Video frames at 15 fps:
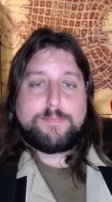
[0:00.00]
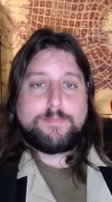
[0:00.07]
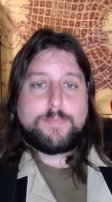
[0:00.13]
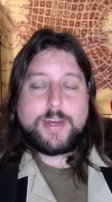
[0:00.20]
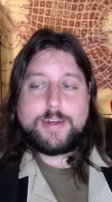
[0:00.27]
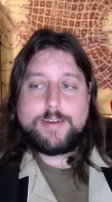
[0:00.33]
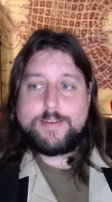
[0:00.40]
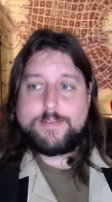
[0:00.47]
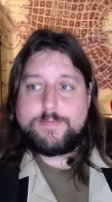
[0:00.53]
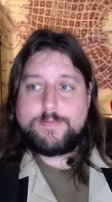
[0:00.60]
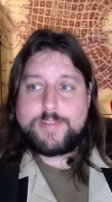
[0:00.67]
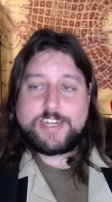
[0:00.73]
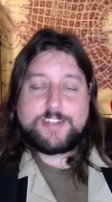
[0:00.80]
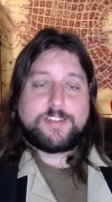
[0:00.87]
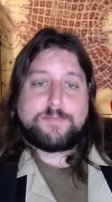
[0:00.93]
Uh,
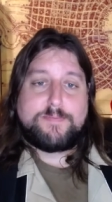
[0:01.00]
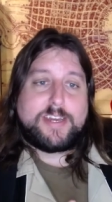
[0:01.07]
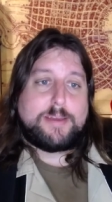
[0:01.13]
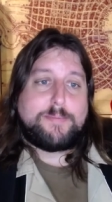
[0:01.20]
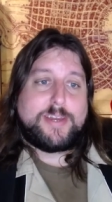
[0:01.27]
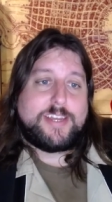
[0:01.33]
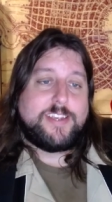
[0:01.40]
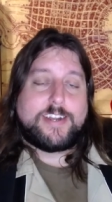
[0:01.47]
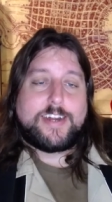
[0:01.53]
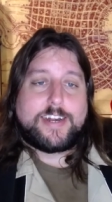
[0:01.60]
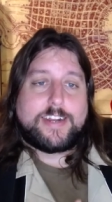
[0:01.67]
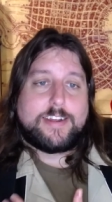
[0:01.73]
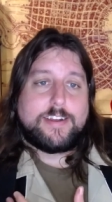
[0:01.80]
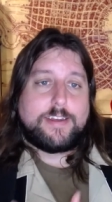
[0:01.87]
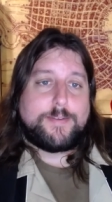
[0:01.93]
that's just my opinion
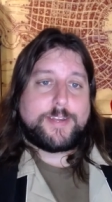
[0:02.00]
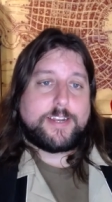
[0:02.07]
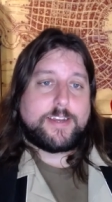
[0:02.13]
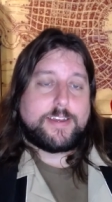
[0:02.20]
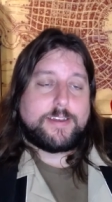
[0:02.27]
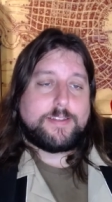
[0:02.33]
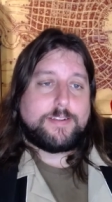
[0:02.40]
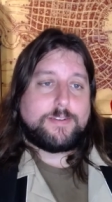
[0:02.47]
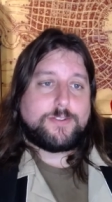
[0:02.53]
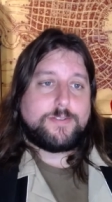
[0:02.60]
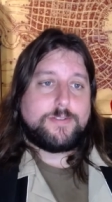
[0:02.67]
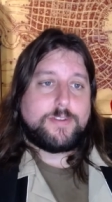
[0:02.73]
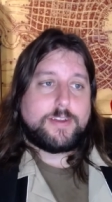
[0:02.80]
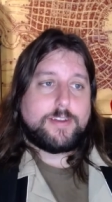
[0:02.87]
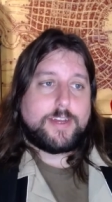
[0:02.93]
on it. I mean, I,
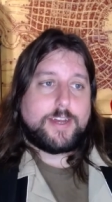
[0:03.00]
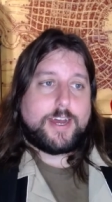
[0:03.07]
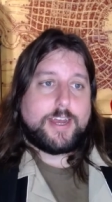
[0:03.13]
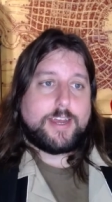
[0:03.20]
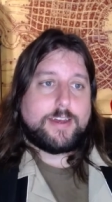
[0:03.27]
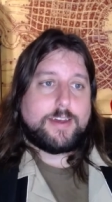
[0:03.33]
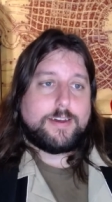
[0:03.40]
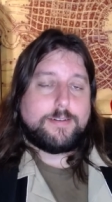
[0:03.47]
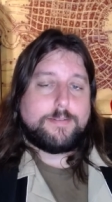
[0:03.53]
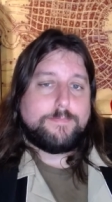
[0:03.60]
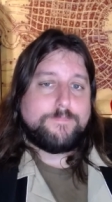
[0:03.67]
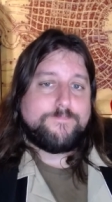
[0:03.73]
there's, uh,